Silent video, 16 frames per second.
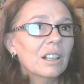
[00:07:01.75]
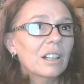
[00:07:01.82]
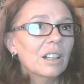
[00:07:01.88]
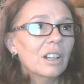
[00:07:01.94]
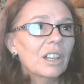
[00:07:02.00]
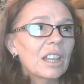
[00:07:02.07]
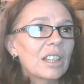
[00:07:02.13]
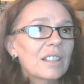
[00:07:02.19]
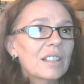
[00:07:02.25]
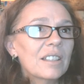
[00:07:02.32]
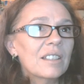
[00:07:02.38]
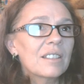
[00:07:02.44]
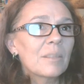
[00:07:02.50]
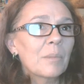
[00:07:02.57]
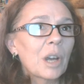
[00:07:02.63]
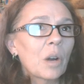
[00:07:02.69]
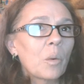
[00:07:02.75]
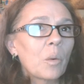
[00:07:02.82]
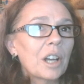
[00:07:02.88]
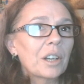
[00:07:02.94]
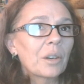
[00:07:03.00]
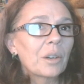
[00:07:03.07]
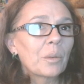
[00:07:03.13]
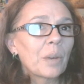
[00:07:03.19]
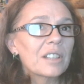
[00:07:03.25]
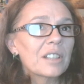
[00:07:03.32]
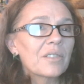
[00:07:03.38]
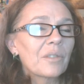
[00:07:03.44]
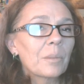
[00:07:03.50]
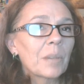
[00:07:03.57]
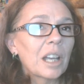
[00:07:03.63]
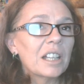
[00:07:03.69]
okay, this is a marijuana arrest
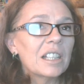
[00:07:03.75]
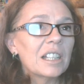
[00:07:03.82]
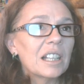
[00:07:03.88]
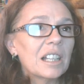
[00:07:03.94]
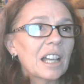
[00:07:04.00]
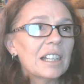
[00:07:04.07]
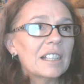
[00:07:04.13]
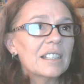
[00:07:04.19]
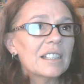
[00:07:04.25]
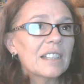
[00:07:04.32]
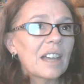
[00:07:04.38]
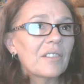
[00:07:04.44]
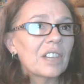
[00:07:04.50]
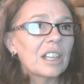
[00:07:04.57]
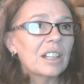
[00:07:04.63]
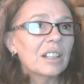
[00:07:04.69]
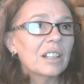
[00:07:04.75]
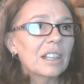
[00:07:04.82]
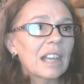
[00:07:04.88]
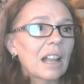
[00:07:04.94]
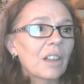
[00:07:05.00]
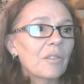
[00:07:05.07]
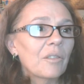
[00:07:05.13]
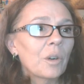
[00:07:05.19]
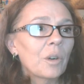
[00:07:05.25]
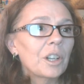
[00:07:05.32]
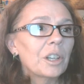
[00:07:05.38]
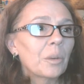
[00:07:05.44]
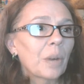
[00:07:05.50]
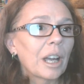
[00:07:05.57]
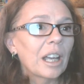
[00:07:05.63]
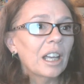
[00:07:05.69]
from 1997, California,
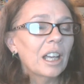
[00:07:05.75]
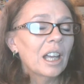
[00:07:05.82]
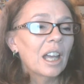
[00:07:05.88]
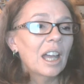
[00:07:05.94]
right?